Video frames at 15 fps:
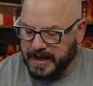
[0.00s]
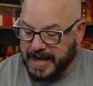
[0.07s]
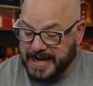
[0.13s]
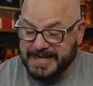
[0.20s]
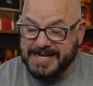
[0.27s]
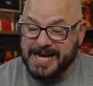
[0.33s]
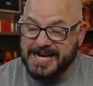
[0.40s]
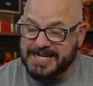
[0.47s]

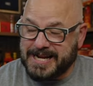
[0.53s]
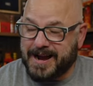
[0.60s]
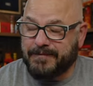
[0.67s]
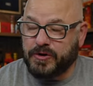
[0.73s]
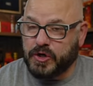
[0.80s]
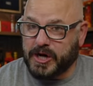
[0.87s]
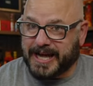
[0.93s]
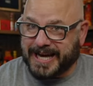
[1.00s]
It does have a
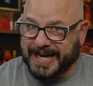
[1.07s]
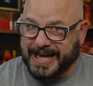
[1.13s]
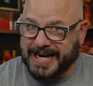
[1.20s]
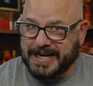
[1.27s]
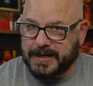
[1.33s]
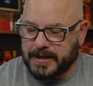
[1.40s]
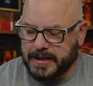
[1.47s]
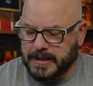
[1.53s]
little
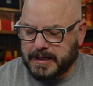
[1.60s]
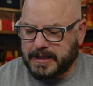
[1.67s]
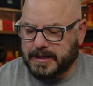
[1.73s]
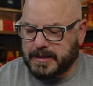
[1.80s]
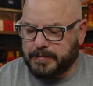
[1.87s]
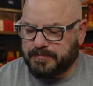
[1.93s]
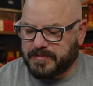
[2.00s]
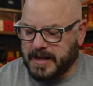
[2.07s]
kick.
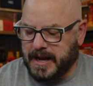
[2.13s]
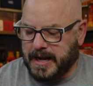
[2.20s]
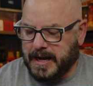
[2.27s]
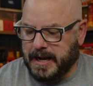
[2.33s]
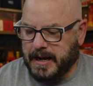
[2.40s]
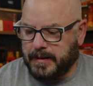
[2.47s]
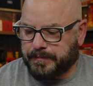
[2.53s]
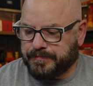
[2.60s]

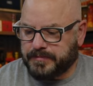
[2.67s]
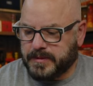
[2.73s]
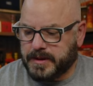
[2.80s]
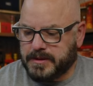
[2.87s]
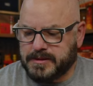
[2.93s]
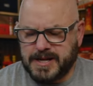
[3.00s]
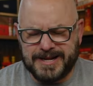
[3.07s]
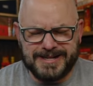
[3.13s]
Um,
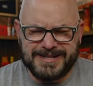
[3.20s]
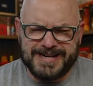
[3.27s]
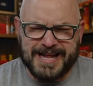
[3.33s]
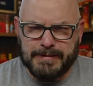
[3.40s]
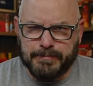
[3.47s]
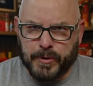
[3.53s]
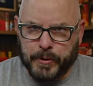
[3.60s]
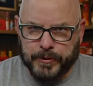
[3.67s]
it gets
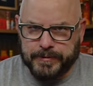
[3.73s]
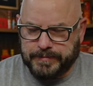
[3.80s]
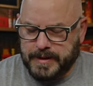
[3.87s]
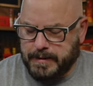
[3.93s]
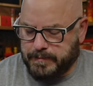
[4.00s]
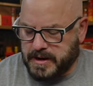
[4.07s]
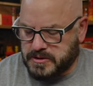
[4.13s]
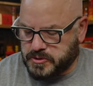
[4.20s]
light burn,
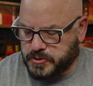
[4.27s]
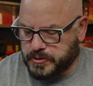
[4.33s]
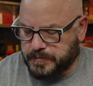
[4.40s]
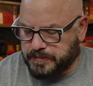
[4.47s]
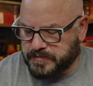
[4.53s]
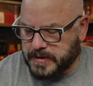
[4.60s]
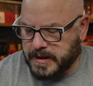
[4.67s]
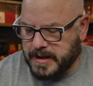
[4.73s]
not much.
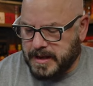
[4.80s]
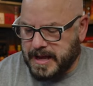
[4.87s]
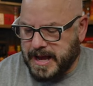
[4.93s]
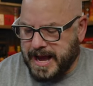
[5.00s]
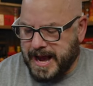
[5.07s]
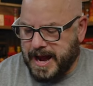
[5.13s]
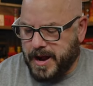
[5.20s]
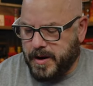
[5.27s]

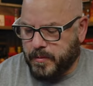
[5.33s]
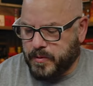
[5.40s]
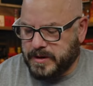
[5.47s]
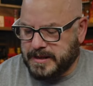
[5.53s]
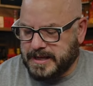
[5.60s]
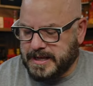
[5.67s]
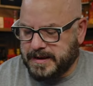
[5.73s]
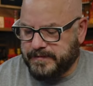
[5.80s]
I
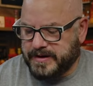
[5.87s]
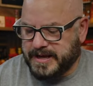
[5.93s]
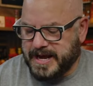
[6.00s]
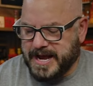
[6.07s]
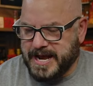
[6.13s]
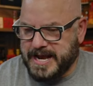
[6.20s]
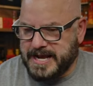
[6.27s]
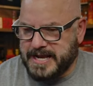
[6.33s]
would give it
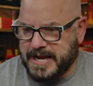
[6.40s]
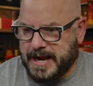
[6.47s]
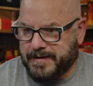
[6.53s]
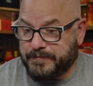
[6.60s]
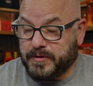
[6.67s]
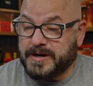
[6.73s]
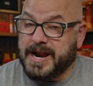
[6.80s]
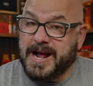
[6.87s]
a, uh,
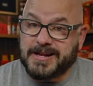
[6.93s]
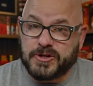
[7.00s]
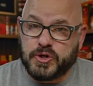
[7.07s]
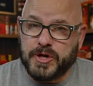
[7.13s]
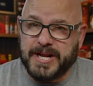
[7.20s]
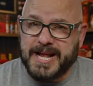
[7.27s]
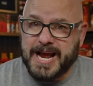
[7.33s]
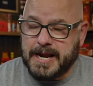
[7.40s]
for
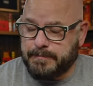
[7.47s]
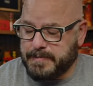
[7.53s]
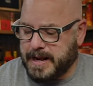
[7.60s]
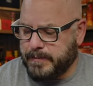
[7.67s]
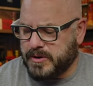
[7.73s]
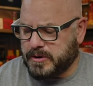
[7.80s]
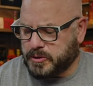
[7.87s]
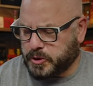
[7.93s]
non-chili head,
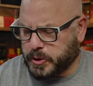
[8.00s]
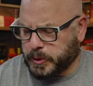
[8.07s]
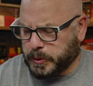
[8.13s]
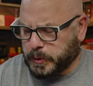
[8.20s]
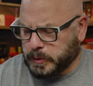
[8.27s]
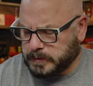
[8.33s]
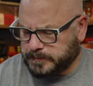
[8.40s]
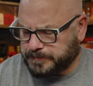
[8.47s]
maybe a
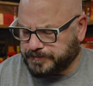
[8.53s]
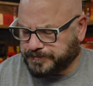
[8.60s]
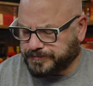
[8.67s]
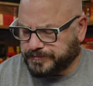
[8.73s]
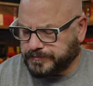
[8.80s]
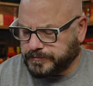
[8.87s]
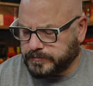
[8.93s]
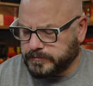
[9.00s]
two,
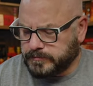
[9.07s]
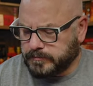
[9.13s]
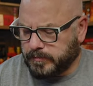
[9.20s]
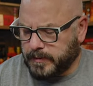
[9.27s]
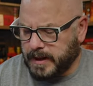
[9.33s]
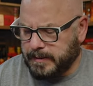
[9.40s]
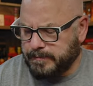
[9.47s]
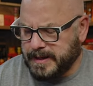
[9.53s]

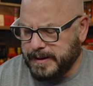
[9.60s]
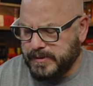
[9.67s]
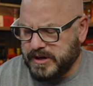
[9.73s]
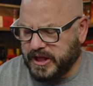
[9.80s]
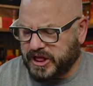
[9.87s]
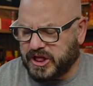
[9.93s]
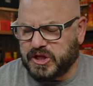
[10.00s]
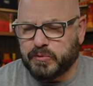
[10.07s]
maybe a
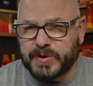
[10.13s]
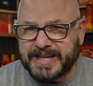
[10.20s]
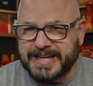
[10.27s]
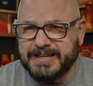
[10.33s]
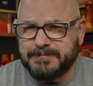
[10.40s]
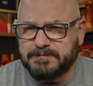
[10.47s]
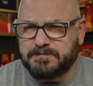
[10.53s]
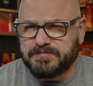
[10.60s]
three.
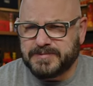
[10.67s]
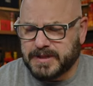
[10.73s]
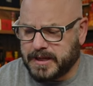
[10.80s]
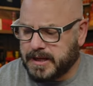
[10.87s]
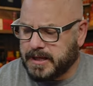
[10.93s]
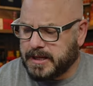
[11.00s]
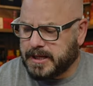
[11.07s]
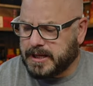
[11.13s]

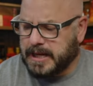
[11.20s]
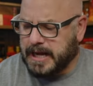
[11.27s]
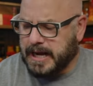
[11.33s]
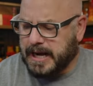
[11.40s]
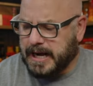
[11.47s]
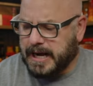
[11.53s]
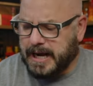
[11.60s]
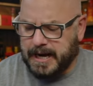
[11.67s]

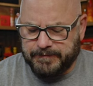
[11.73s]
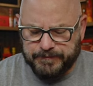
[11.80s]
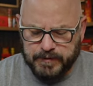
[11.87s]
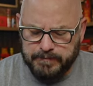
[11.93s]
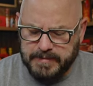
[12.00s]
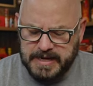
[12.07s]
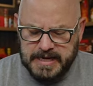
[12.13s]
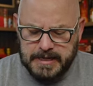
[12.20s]
Uh, for
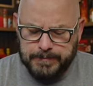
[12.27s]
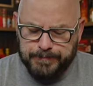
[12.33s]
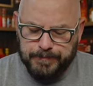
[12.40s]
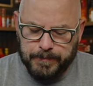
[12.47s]
me,